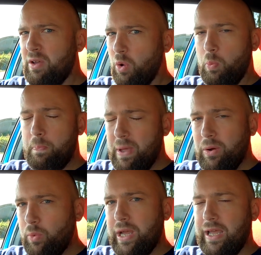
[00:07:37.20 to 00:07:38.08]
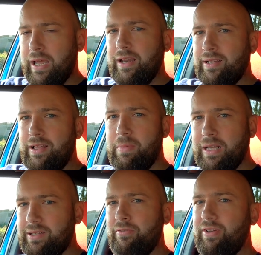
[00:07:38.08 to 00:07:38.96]
a bit weird. It
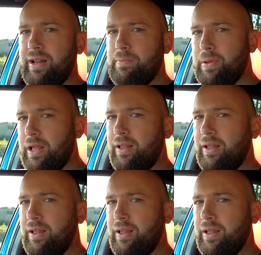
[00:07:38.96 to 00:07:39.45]
makes it feel a bit